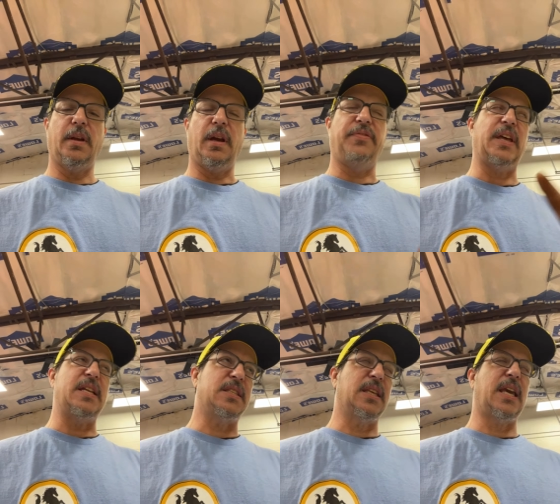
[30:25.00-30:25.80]
if
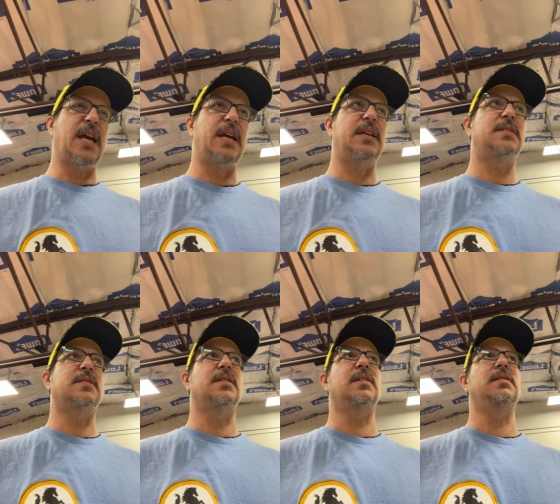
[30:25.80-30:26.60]
that's the case,
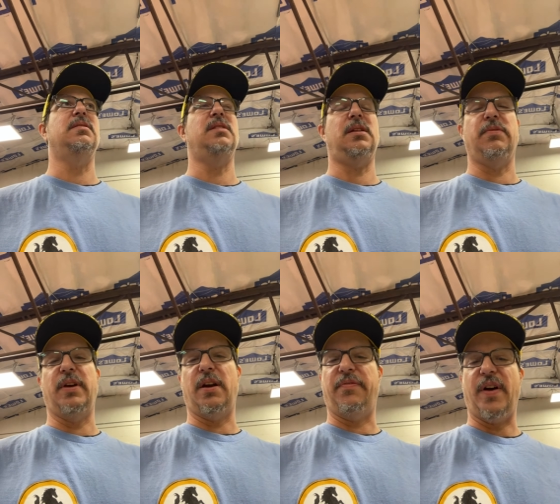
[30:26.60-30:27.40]
then you need to
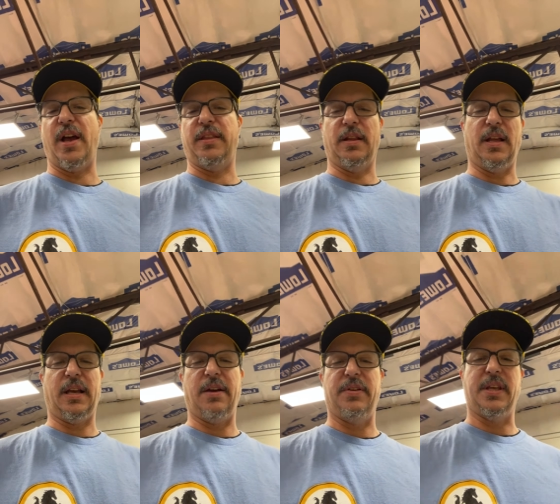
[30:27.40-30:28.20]
verify that like
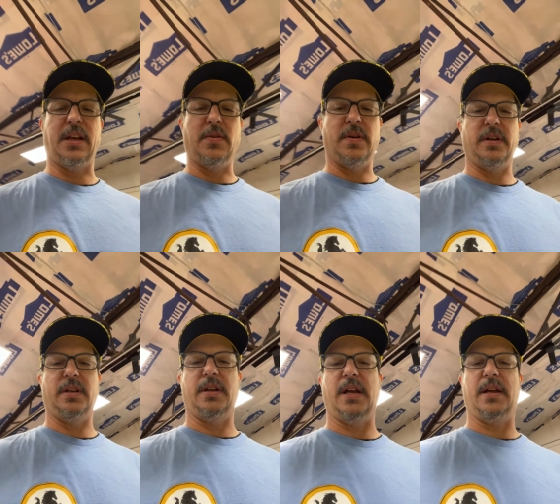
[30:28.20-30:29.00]
everything going
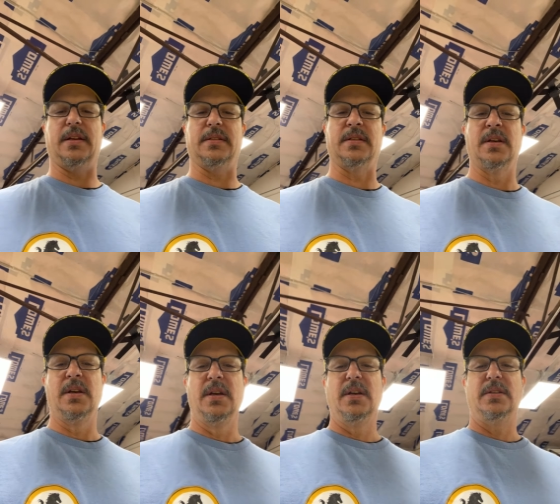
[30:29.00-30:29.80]
into that is
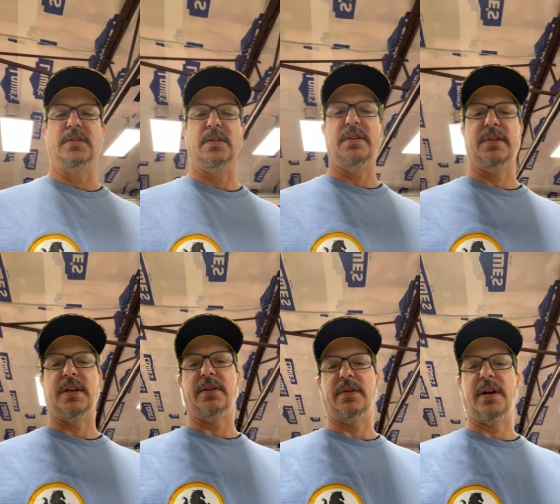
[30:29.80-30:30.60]
doing everything
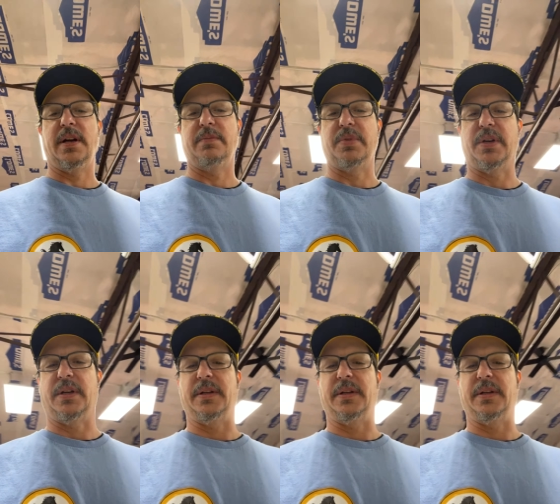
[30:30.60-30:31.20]
right. But